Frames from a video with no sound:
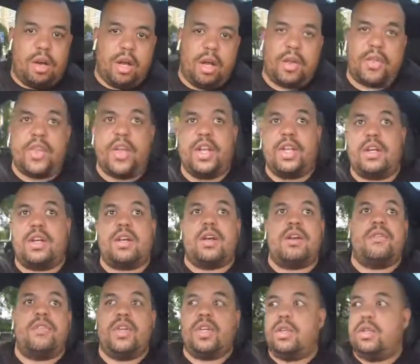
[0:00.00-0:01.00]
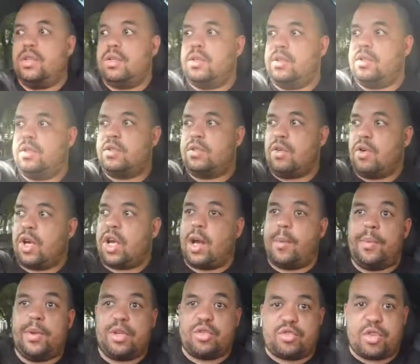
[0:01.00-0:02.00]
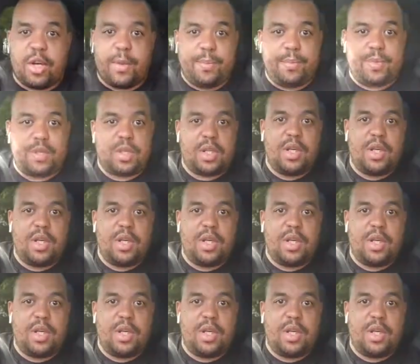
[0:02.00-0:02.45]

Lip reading: I think you'd do a couple of trips,